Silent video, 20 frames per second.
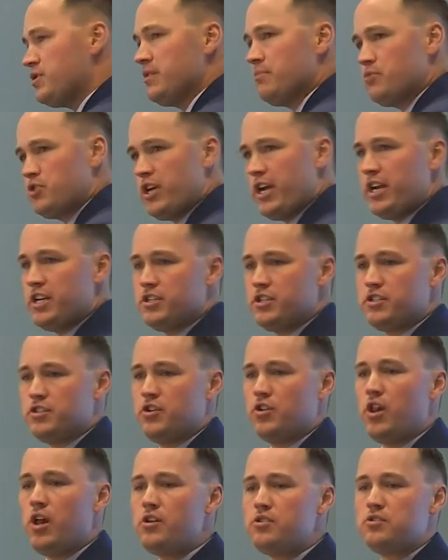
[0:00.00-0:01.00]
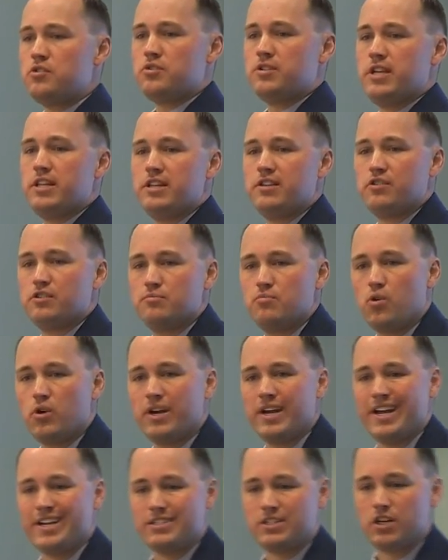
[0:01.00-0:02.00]
some changes. You'll also see that there's more
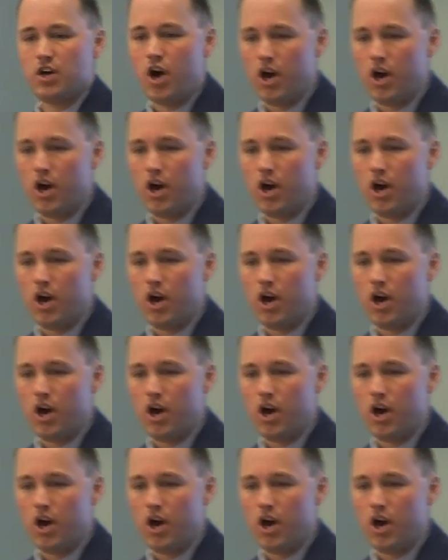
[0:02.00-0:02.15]
guest